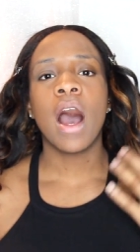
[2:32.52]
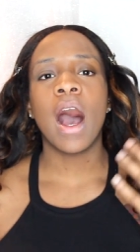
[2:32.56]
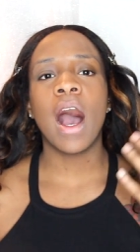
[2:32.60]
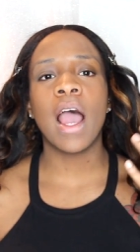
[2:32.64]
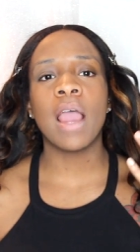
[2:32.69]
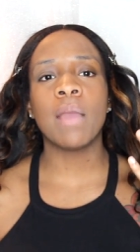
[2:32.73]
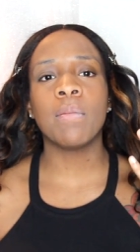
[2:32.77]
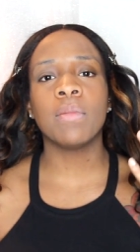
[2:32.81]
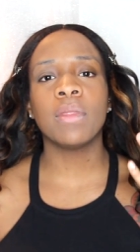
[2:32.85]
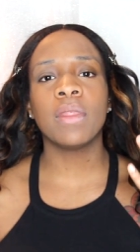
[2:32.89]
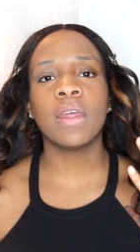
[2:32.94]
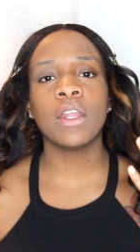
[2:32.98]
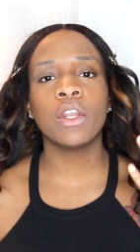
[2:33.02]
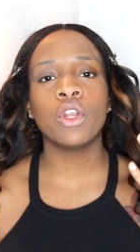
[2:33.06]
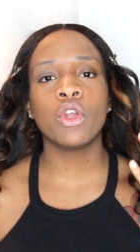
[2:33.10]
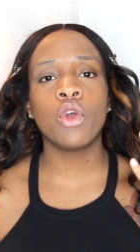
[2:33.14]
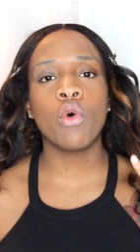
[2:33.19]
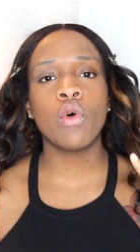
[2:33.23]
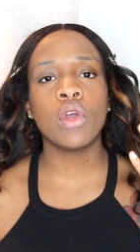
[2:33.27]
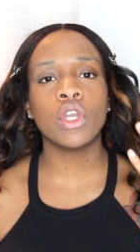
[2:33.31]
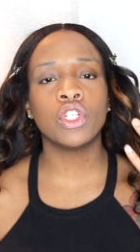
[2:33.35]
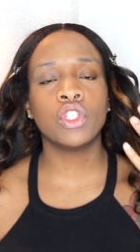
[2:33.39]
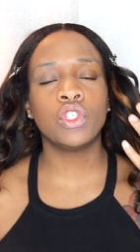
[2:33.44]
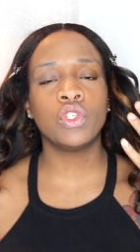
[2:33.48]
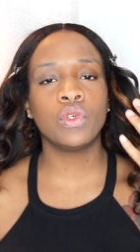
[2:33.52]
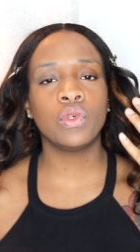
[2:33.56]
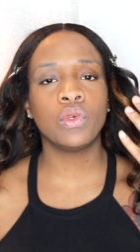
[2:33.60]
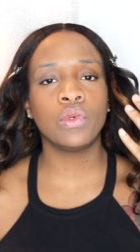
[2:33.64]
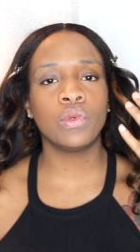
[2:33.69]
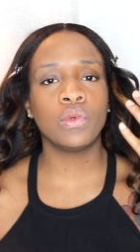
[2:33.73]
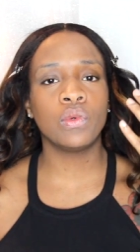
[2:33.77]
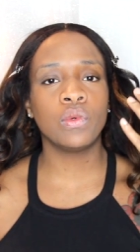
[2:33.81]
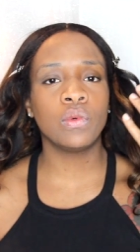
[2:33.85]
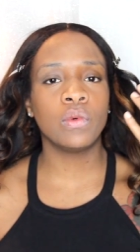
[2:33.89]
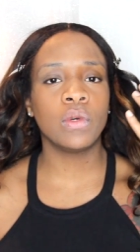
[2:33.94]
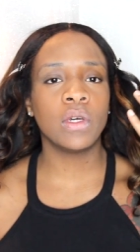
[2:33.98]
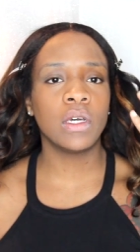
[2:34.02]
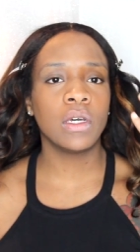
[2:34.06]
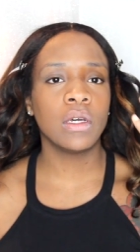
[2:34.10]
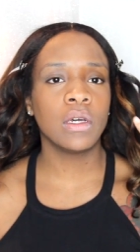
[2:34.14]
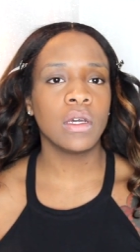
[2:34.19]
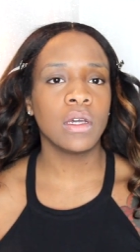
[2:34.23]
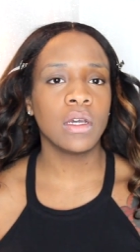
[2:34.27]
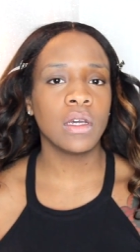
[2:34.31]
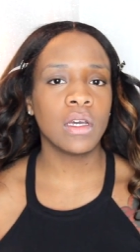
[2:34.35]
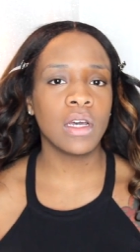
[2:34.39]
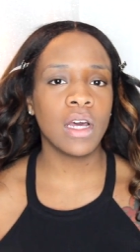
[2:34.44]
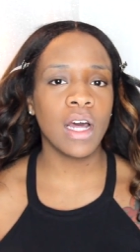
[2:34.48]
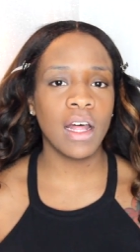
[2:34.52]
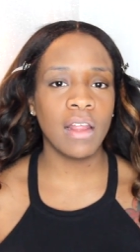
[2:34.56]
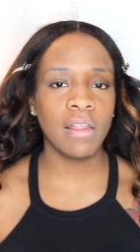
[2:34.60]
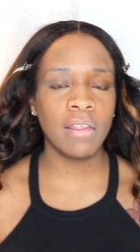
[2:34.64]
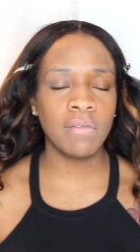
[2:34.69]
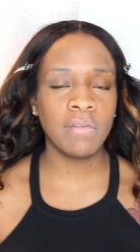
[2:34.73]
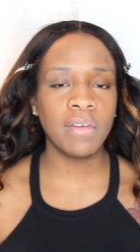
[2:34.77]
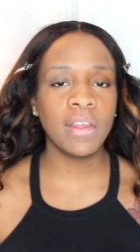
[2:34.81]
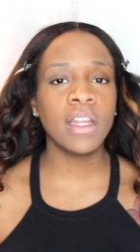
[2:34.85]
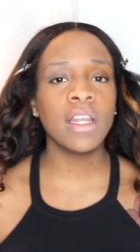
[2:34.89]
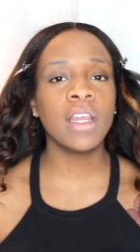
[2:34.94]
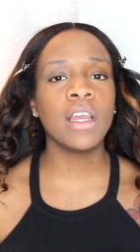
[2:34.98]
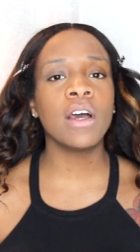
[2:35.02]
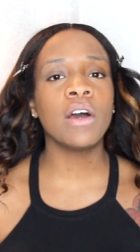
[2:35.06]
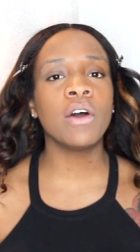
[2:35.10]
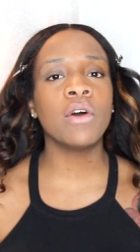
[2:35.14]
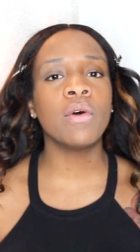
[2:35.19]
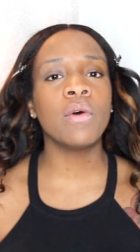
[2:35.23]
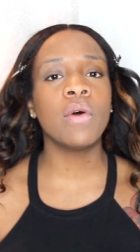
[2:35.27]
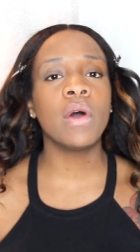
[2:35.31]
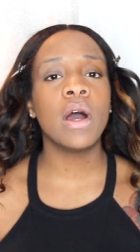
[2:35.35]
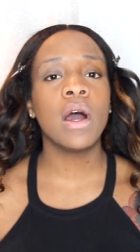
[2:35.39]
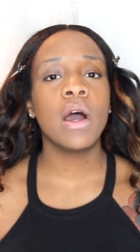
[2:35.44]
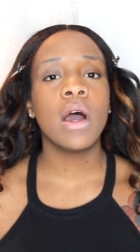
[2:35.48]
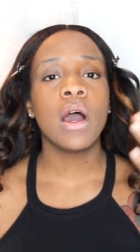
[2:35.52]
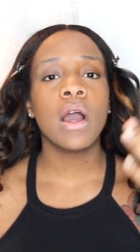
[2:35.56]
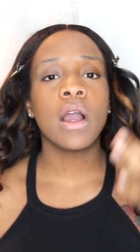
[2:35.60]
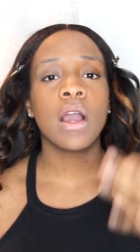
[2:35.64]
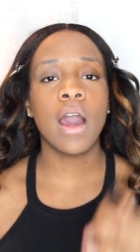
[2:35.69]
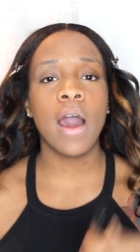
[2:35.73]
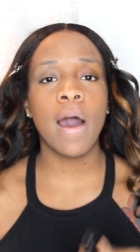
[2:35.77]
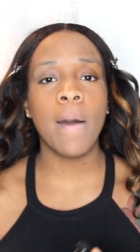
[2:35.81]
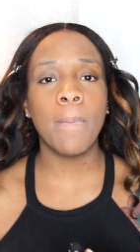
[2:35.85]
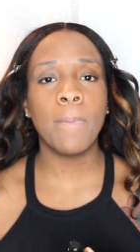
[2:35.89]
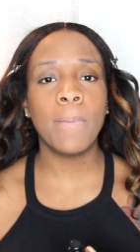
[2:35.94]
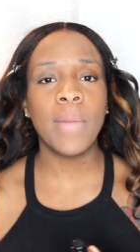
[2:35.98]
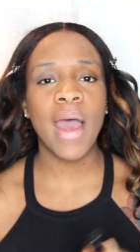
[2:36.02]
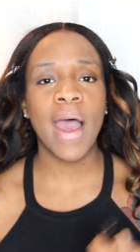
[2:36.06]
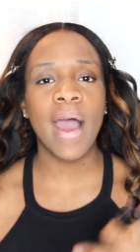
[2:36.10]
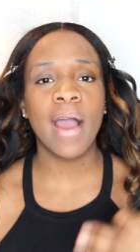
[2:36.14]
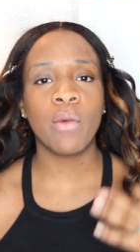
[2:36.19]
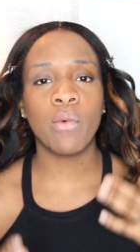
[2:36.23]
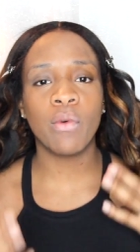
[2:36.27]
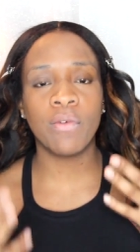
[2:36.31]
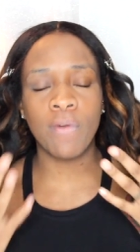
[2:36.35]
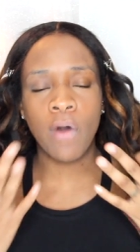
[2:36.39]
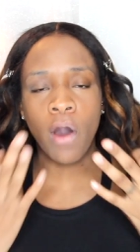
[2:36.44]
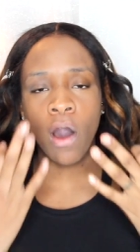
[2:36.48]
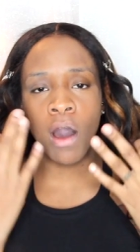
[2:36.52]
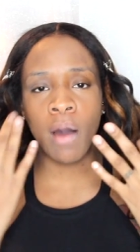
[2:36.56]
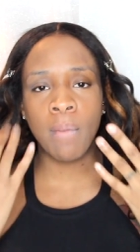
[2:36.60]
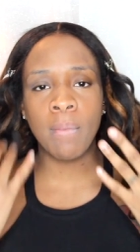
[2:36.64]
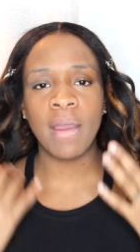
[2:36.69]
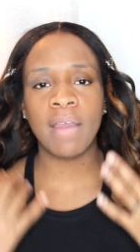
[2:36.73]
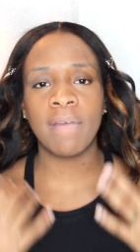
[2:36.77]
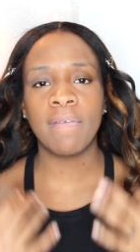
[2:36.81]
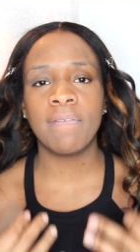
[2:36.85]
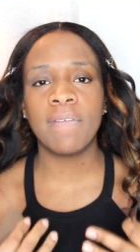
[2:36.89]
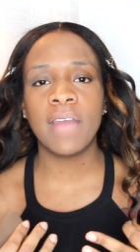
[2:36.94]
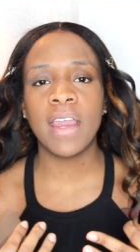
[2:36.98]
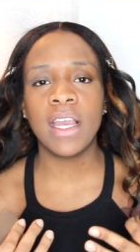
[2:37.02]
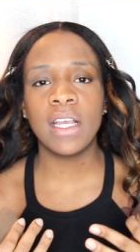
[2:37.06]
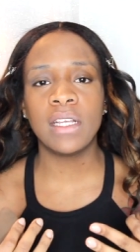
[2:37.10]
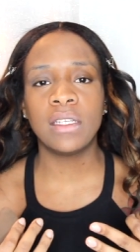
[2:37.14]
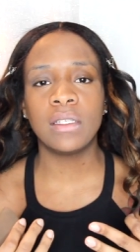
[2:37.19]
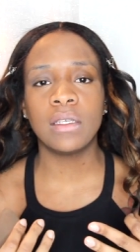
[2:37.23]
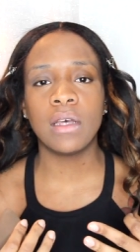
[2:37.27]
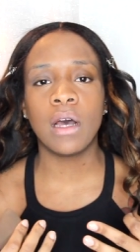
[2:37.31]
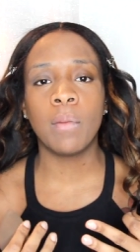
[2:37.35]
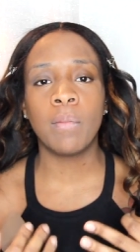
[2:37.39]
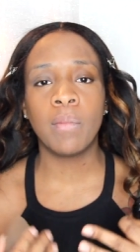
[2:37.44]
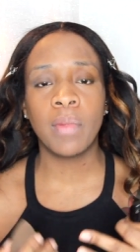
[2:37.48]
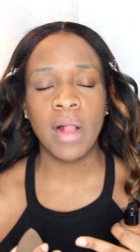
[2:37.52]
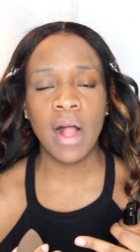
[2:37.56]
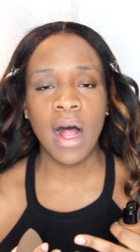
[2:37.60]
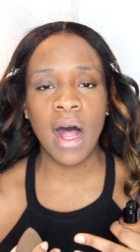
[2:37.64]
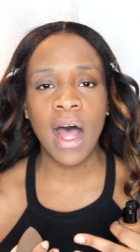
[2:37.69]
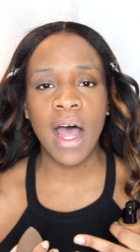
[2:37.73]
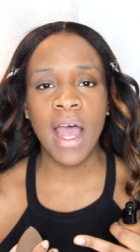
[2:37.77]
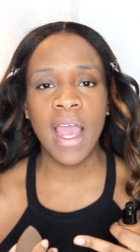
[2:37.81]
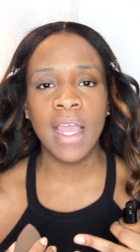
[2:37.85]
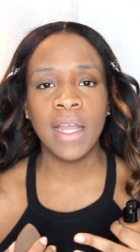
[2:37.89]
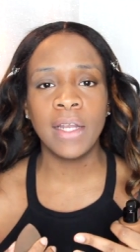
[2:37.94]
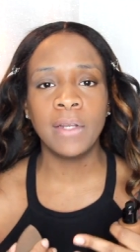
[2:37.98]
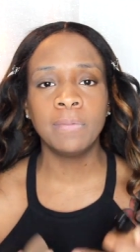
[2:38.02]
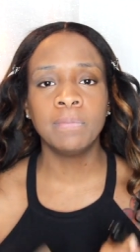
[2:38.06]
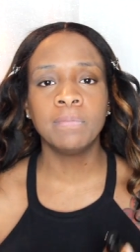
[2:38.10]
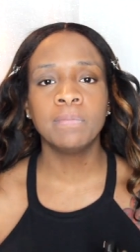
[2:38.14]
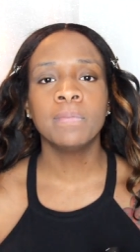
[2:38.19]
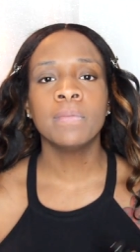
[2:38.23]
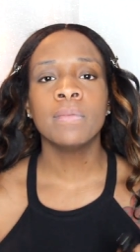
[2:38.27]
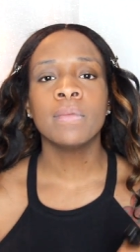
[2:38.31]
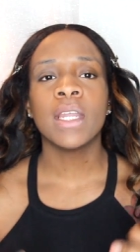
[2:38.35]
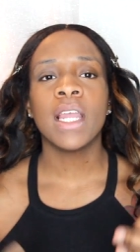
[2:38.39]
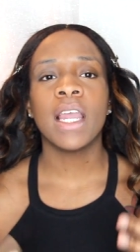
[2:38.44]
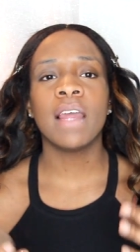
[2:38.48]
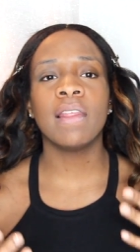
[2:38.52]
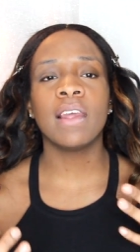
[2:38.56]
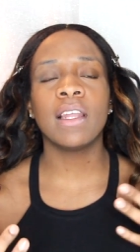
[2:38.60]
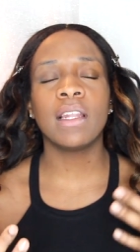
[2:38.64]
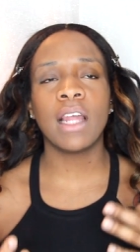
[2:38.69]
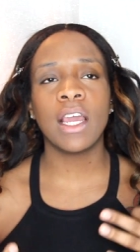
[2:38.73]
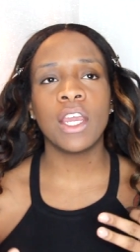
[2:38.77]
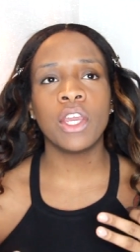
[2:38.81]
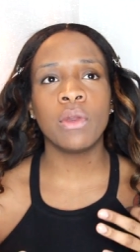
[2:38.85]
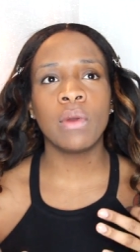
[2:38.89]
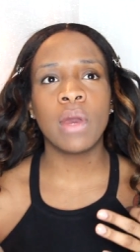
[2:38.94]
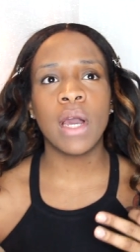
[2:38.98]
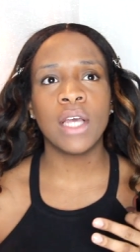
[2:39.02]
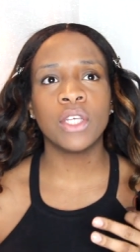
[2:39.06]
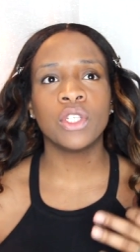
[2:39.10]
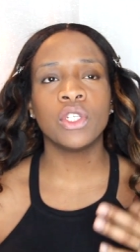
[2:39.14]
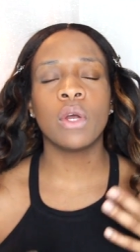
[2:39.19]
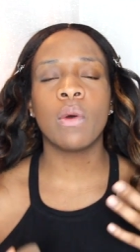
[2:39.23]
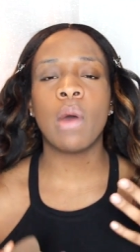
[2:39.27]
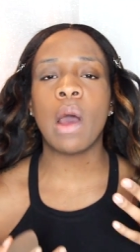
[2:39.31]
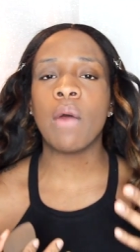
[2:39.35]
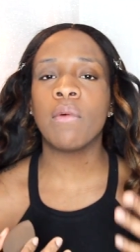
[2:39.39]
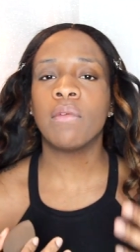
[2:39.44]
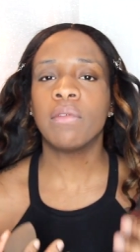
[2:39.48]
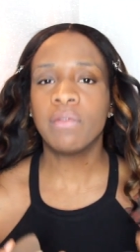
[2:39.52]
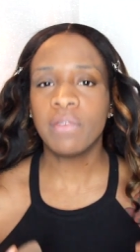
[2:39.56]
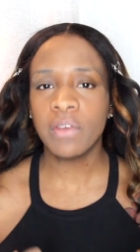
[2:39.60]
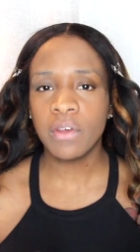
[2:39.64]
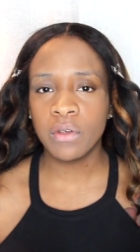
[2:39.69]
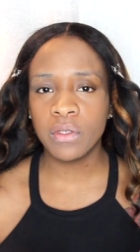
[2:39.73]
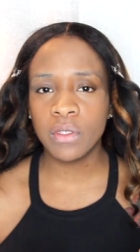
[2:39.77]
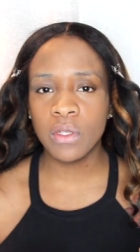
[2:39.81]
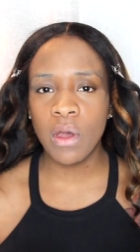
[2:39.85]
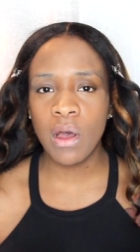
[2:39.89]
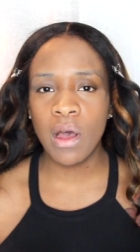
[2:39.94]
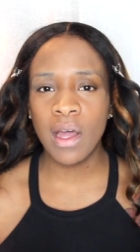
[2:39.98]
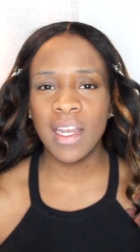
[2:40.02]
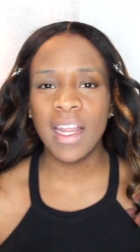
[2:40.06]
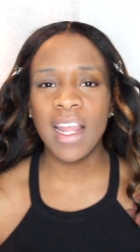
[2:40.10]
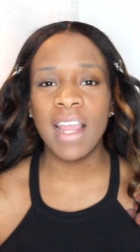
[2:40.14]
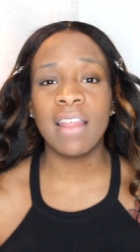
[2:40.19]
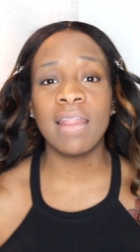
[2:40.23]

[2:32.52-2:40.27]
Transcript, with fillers: I'm then going to cut the video, come back with all my face applied, and then let you guys know how it feels on.